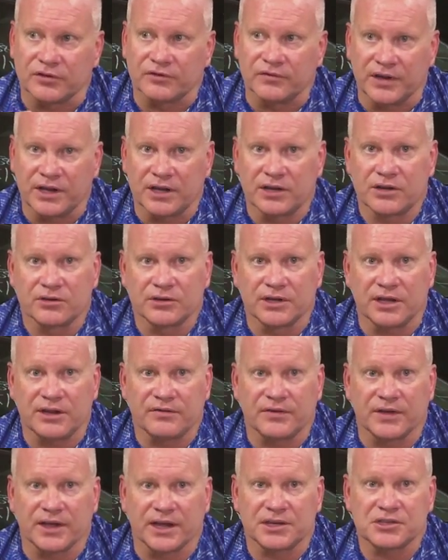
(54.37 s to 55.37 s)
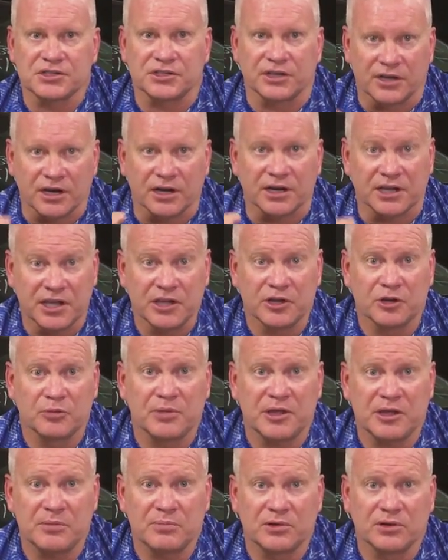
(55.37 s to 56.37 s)
vehicle defects. They're going to kill
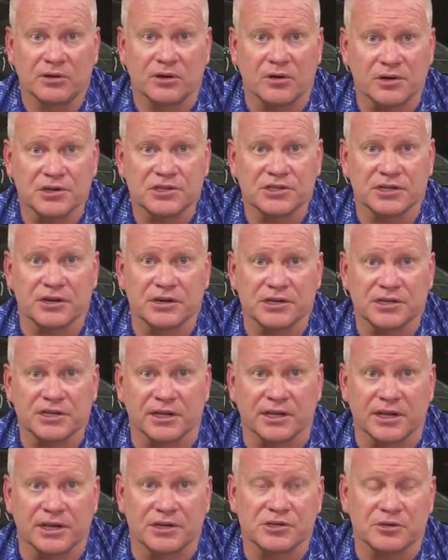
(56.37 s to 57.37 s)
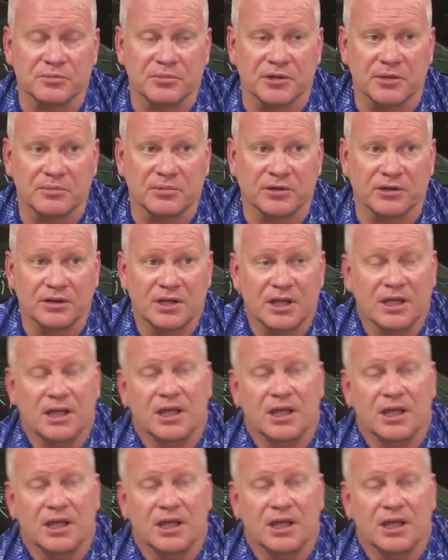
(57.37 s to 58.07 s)
people or seriously injure people.